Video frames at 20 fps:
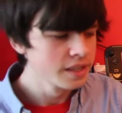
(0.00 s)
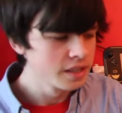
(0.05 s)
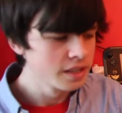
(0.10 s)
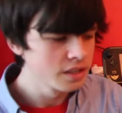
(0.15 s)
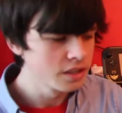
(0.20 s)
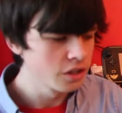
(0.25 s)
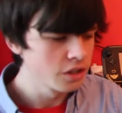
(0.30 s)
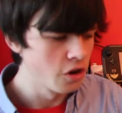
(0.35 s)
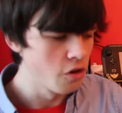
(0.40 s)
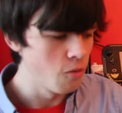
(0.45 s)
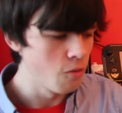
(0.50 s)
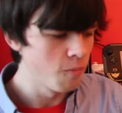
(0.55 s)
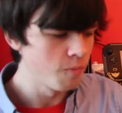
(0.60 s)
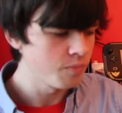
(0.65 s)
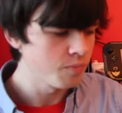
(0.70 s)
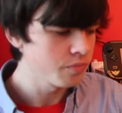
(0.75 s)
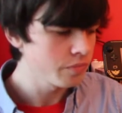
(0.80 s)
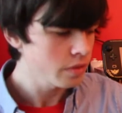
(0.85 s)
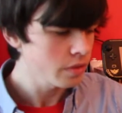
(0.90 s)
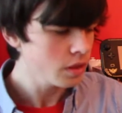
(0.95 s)
So,
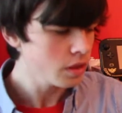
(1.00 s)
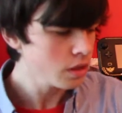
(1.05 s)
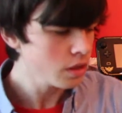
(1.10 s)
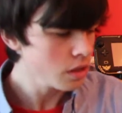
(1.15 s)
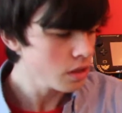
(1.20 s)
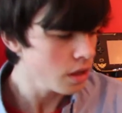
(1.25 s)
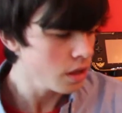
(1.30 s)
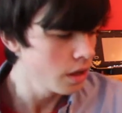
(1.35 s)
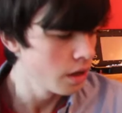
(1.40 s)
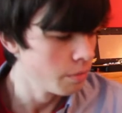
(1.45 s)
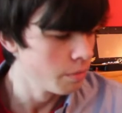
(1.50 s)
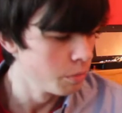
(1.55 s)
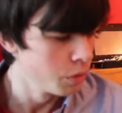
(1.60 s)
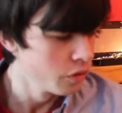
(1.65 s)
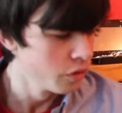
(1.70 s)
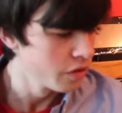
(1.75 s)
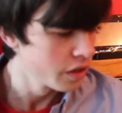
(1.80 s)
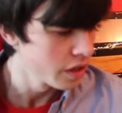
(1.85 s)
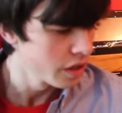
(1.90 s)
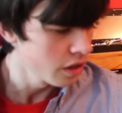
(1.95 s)

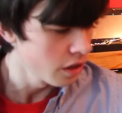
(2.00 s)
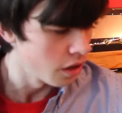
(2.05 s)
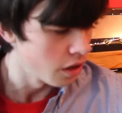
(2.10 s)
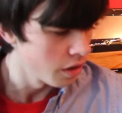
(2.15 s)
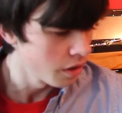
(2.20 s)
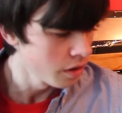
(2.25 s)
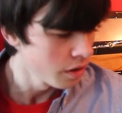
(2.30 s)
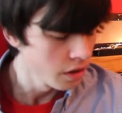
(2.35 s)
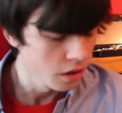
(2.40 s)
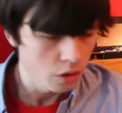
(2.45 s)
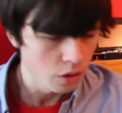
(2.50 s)
moving on,